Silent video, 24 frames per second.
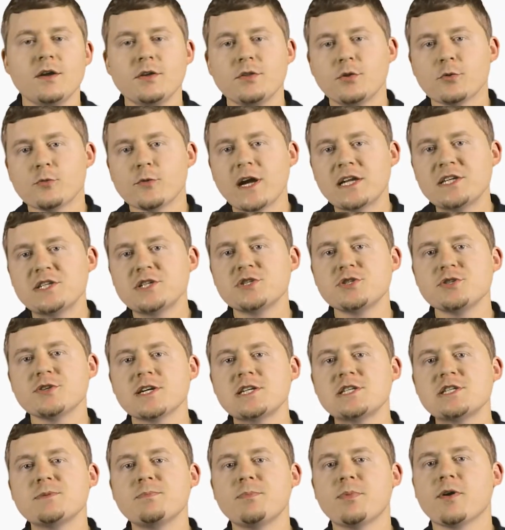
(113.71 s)
The
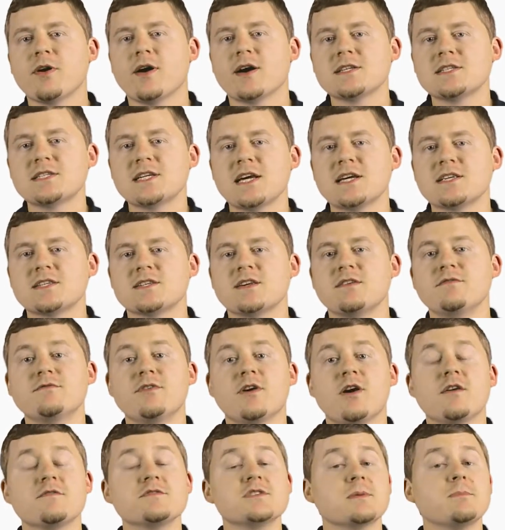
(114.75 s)
registration process
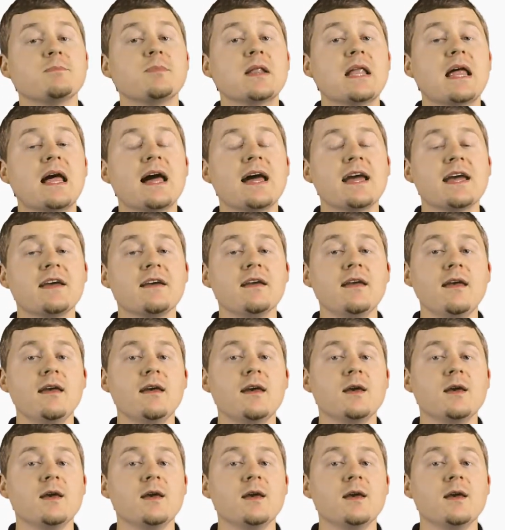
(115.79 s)
involves applying,